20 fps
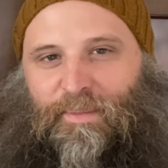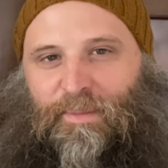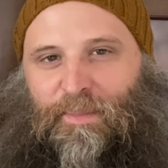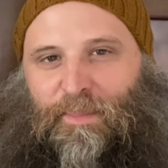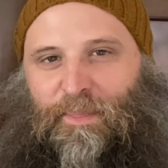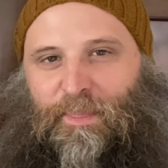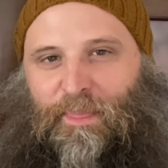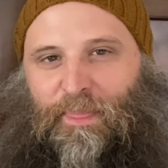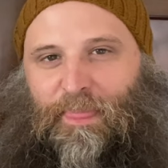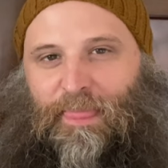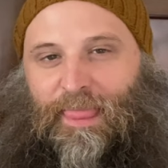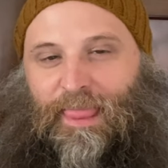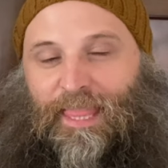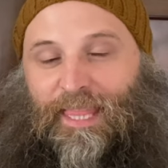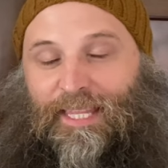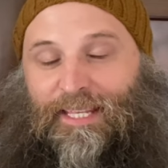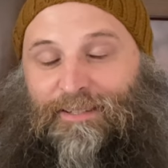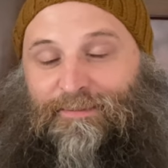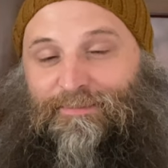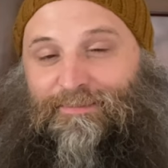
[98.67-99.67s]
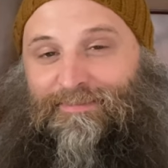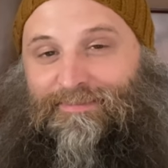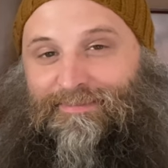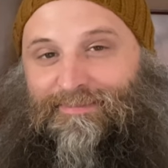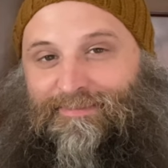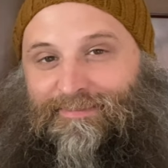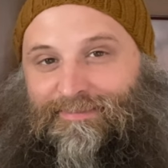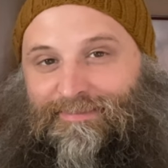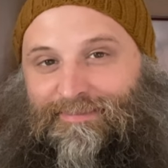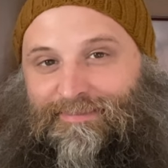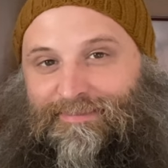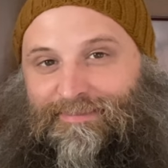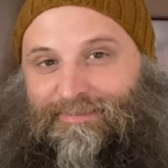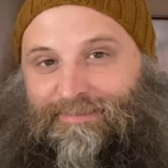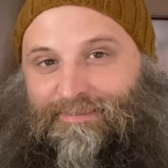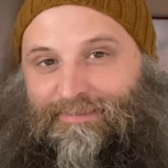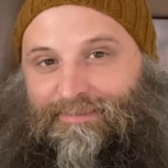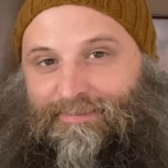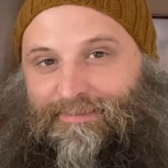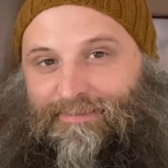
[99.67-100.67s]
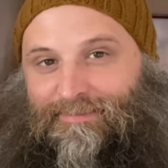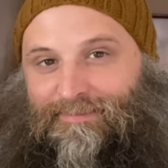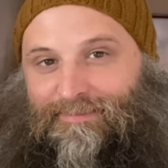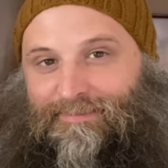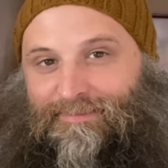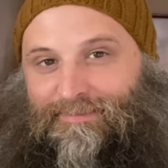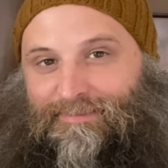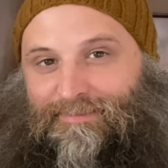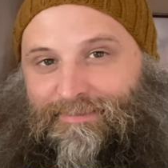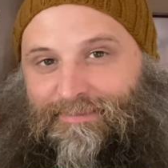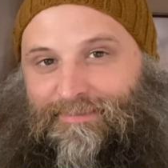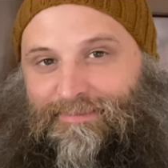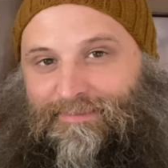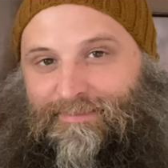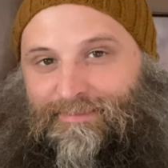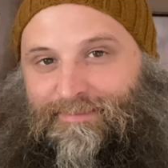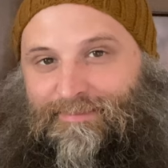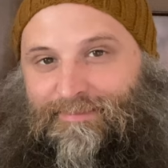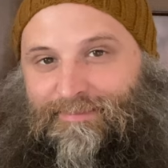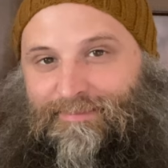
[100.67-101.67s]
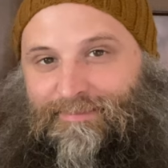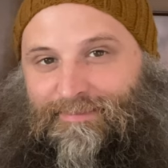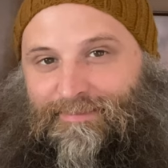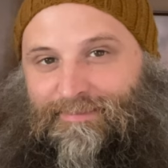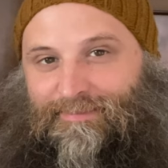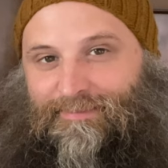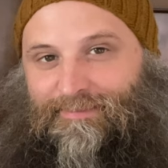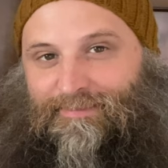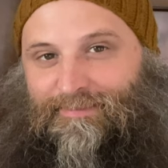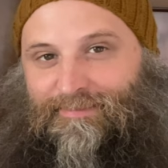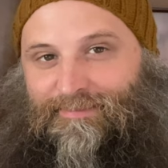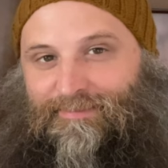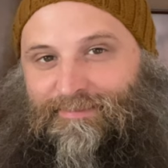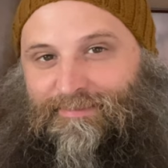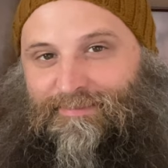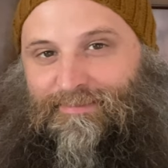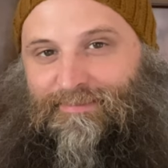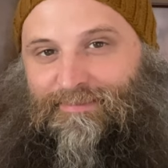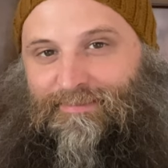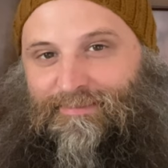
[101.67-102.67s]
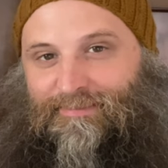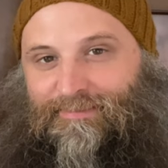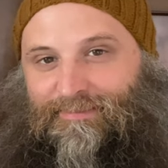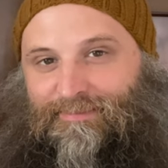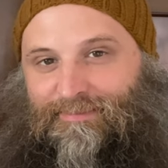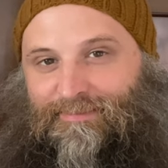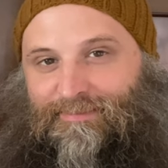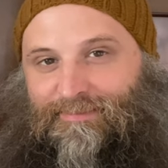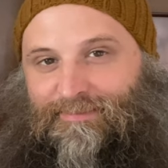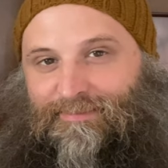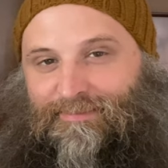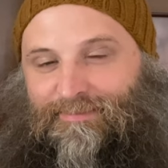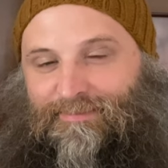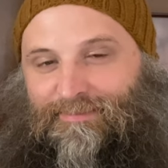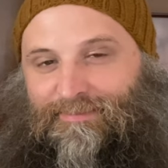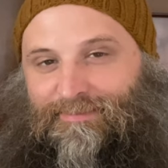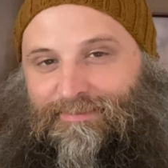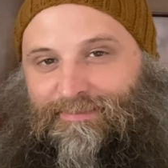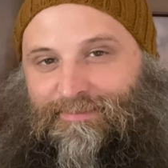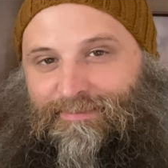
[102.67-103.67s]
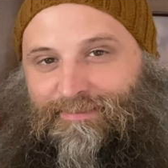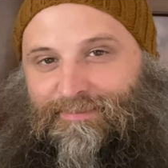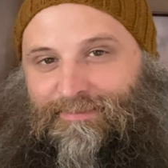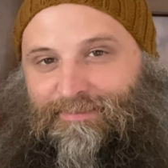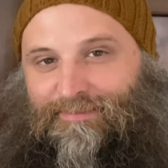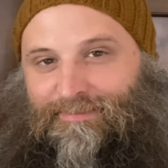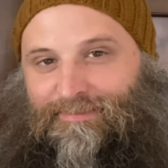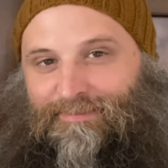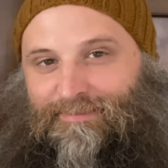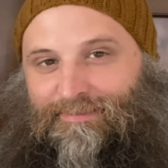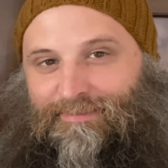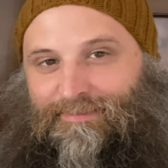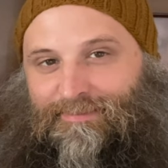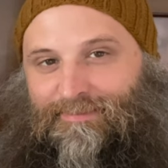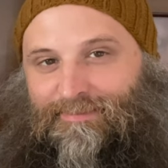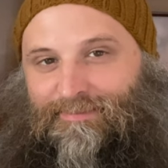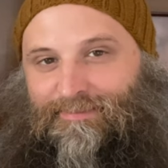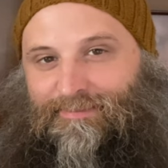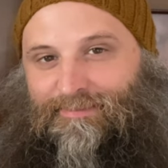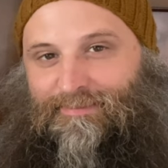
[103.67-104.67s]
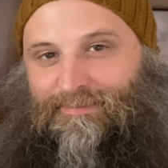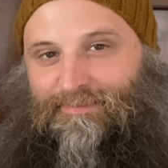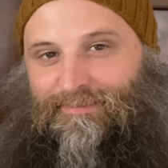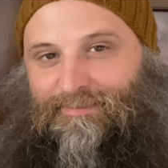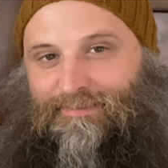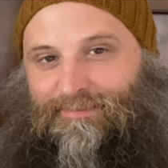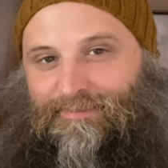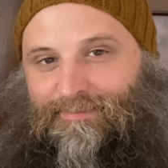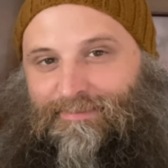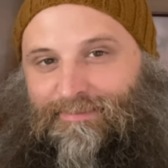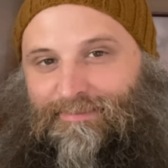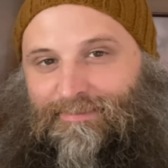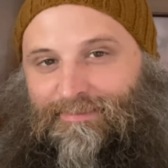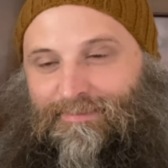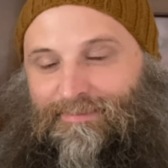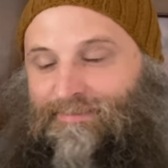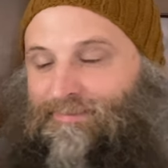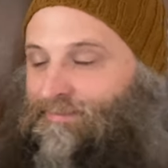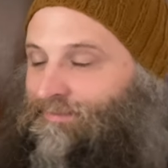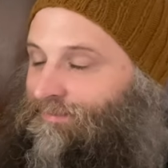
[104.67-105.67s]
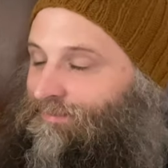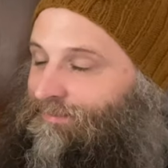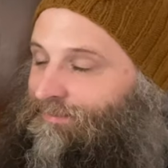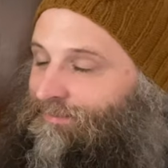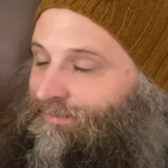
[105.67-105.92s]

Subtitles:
(silent)